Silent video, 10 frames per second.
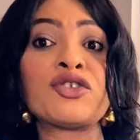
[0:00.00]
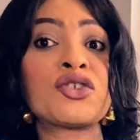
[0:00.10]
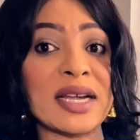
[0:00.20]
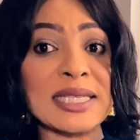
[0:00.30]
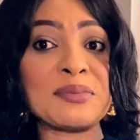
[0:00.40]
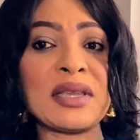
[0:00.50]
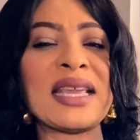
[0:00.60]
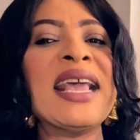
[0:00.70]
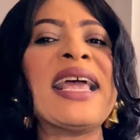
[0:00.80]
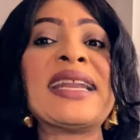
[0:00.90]
Trust
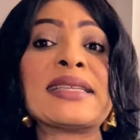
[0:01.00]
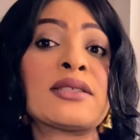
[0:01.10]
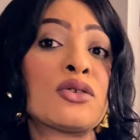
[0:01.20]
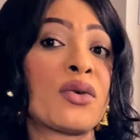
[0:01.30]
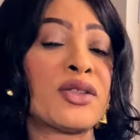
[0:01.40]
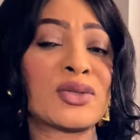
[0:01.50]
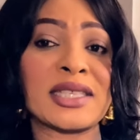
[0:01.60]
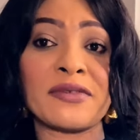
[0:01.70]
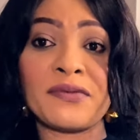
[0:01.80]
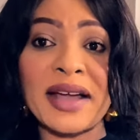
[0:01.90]
me, it is still going to
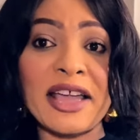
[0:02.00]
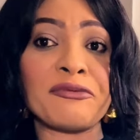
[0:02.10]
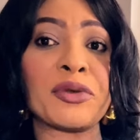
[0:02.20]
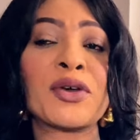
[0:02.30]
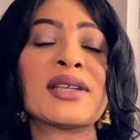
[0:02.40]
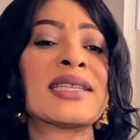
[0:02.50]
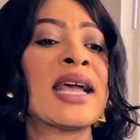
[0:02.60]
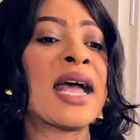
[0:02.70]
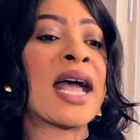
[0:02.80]
survive, because